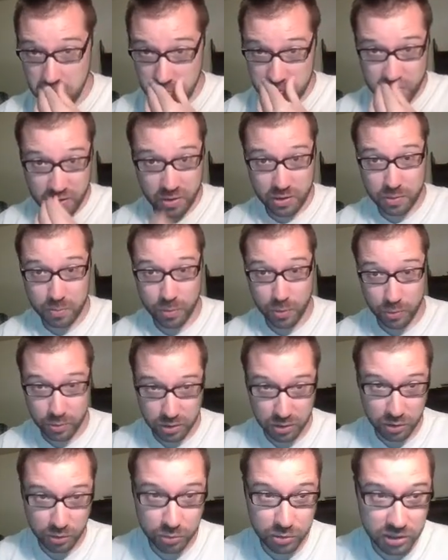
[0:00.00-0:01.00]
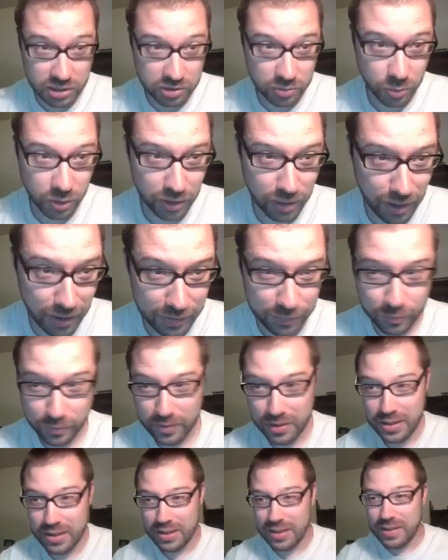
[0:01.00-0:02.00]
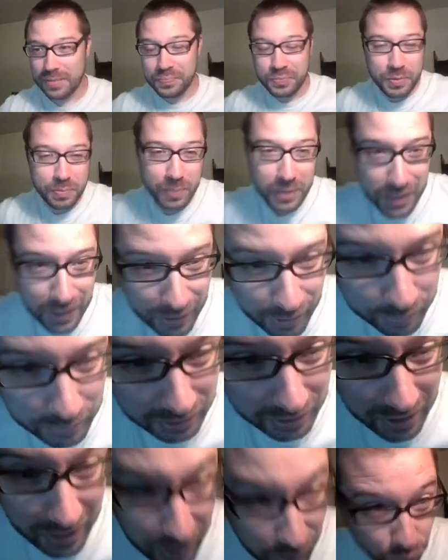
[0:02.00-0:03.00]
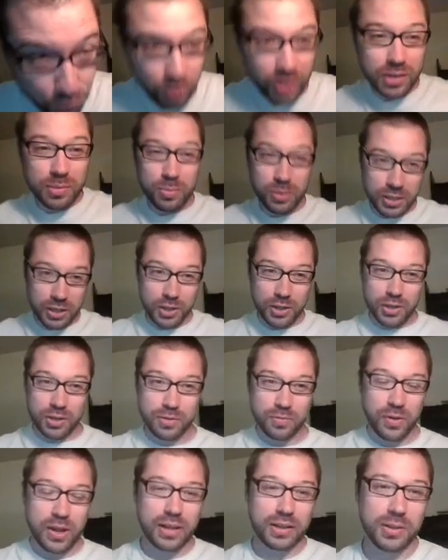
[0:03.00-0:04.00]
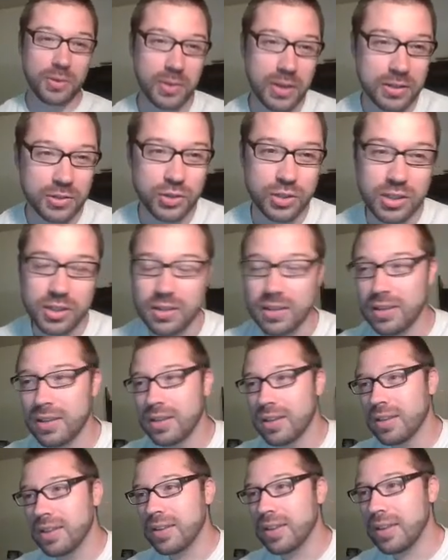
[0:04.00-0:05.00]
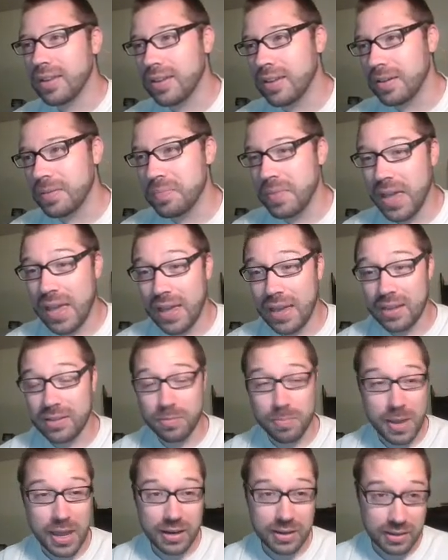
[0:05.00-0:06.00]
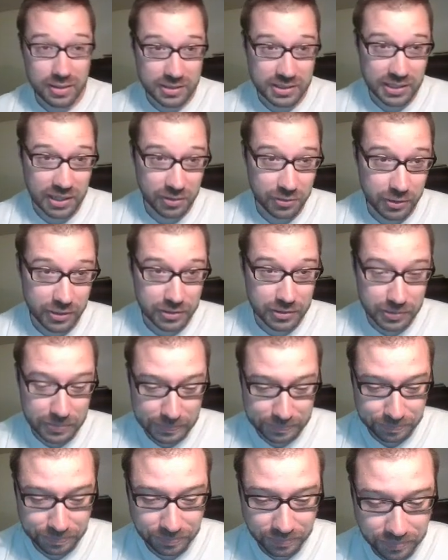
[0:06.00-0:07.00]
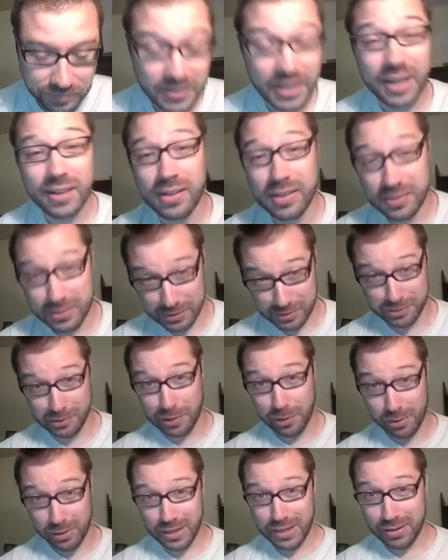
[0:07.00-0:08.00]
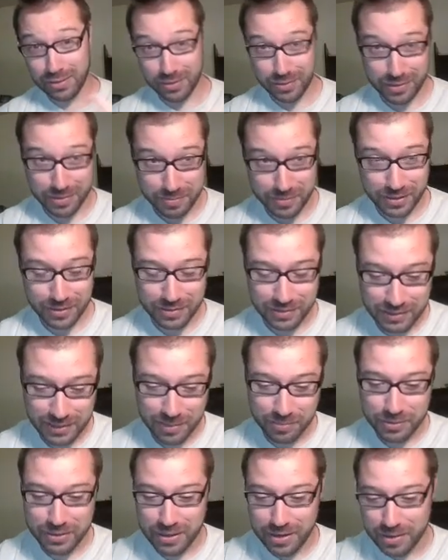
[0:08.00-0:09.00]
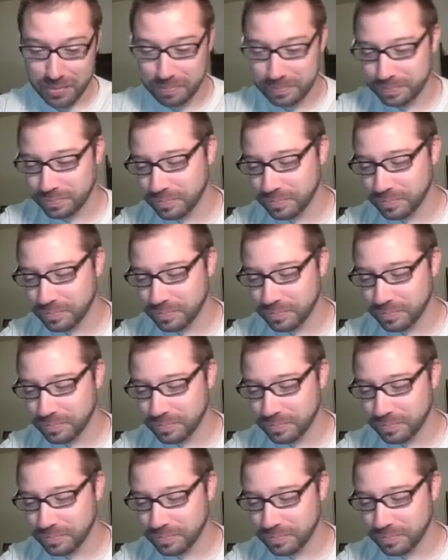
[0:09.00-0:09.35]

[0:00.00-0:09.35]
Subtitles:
Target opponent loses 1 life. It becomes an incredibly good value engine and mana accelerant. And it's slowly killing them at the same time.